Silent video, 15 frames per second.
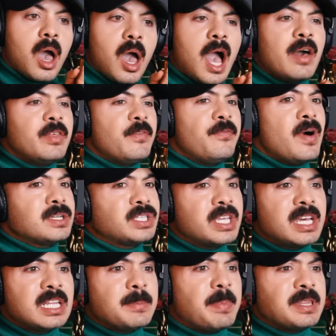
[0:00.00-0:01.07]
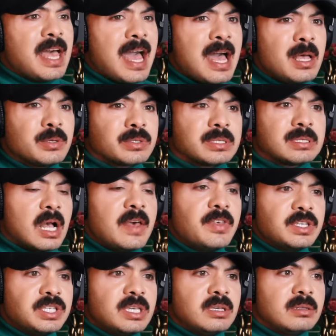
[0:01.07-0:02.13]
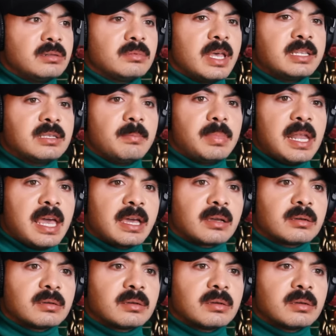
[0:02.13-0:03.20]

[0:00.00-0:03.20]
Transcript: How the f she get in the house? I thought she liked the black.